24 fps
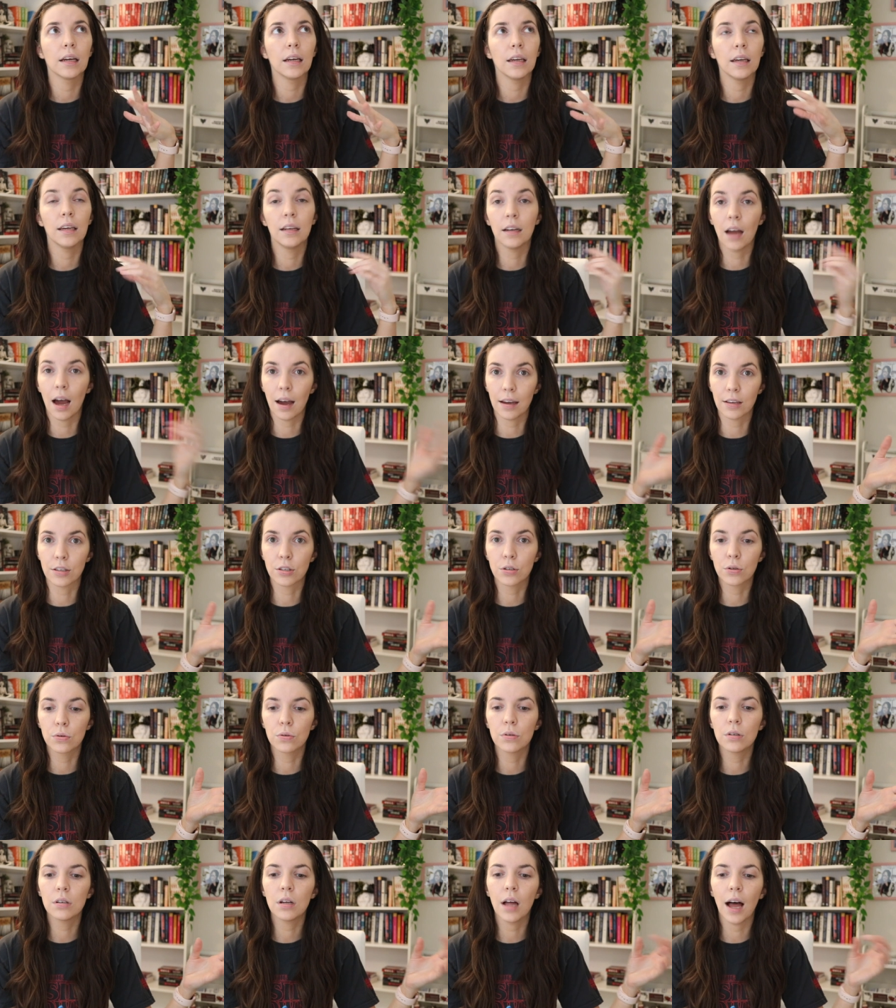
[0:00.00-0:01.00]
in high
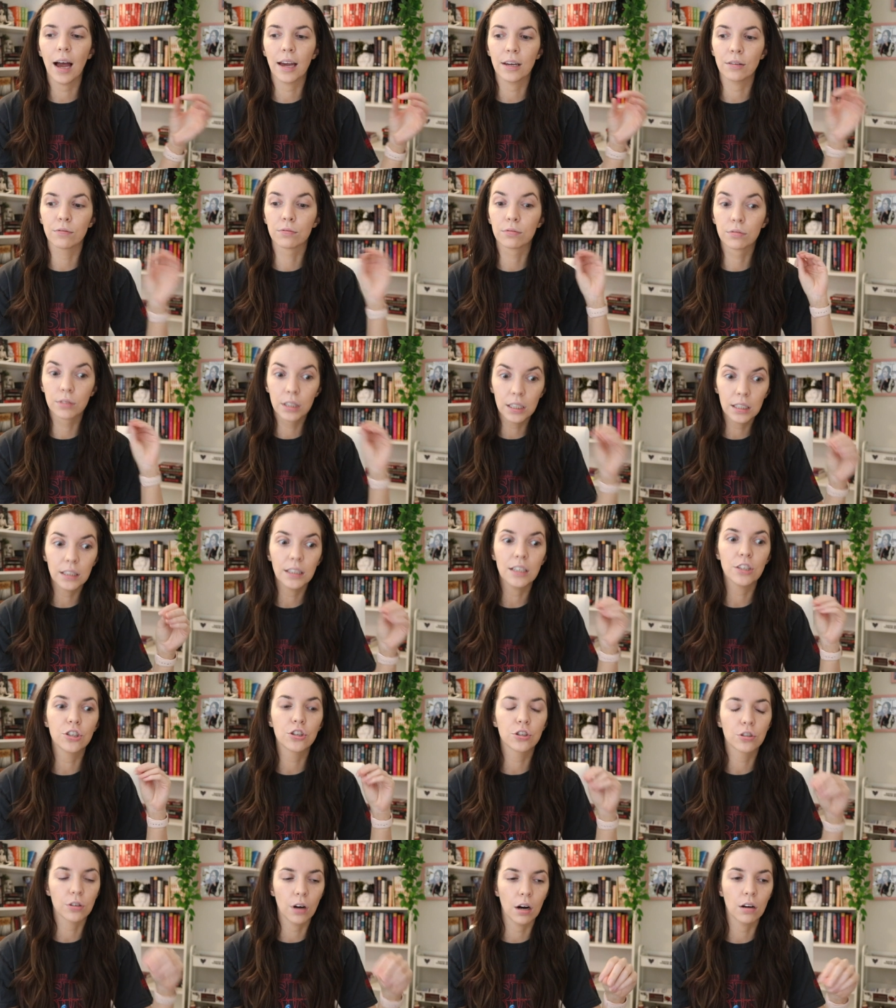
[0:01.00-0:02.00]
school, I really
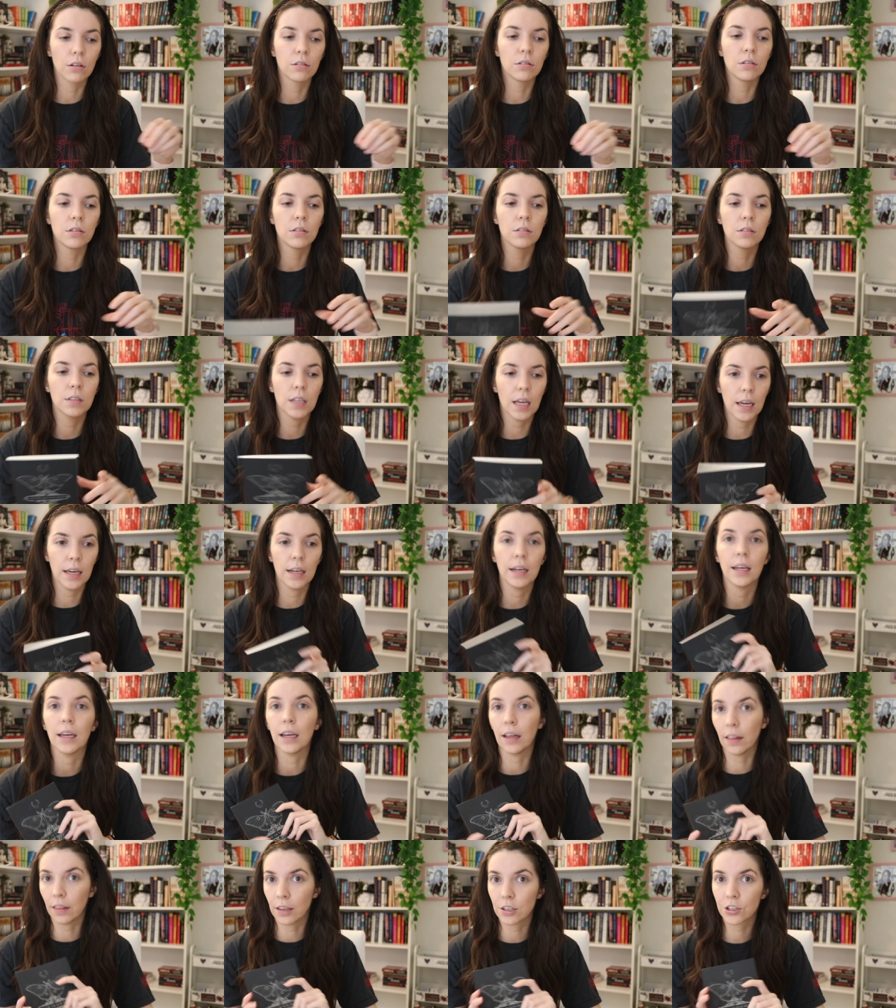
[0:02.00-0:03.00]
struggled in
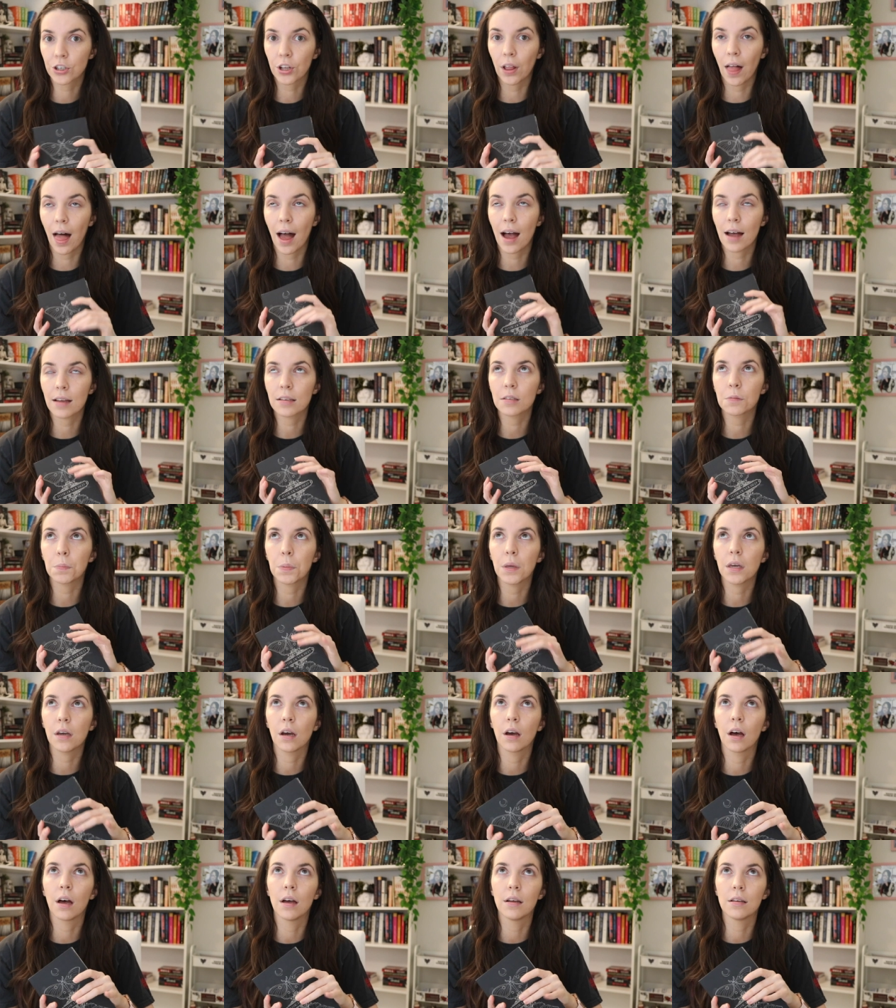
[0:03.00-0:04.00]
English class
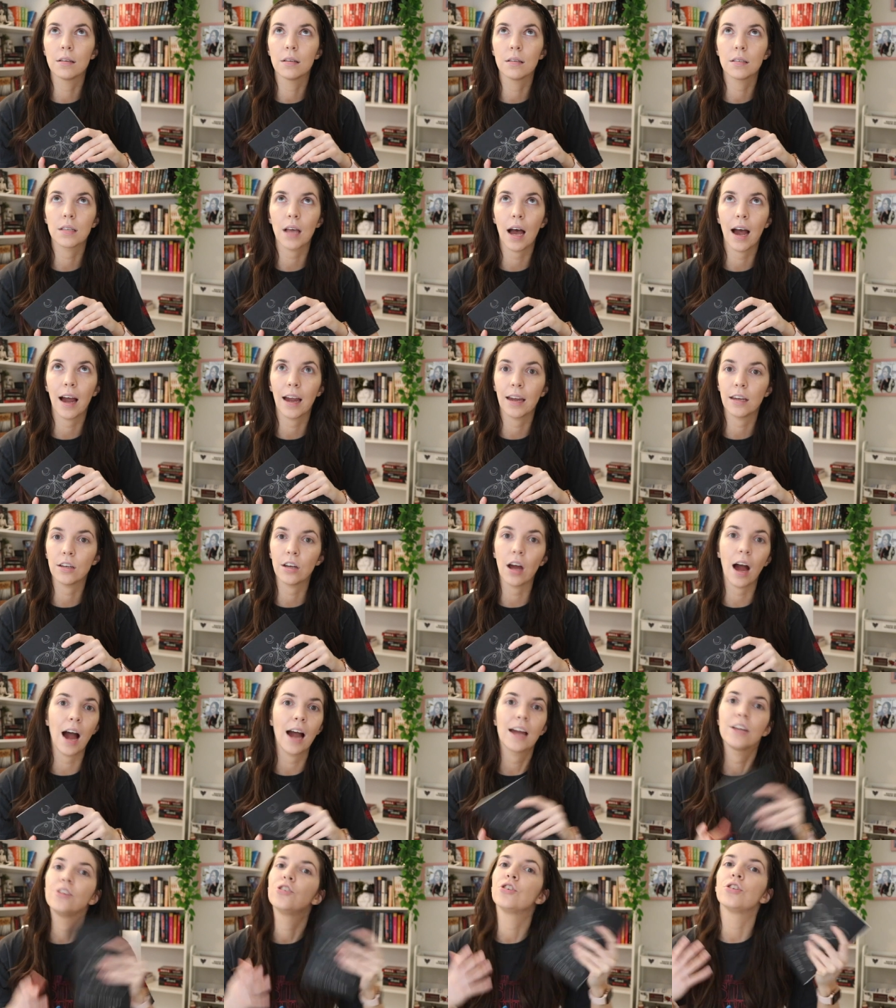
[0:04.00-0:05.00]
because
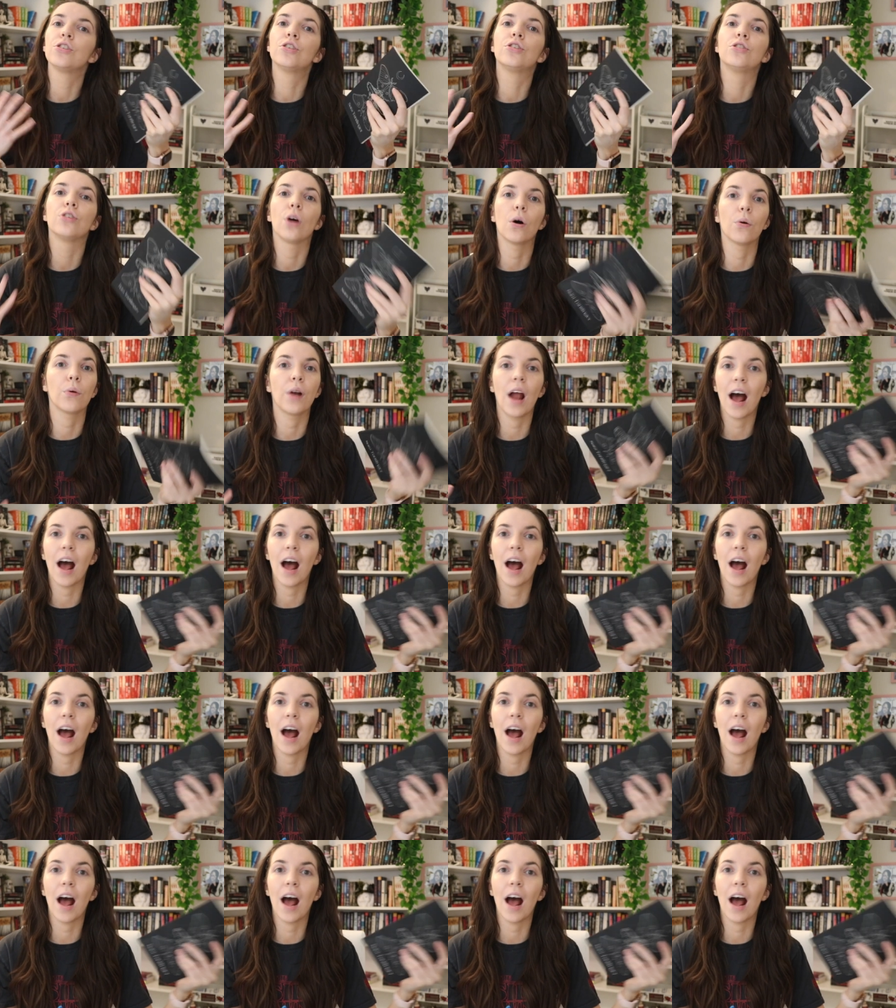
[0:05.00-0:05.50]
I just don't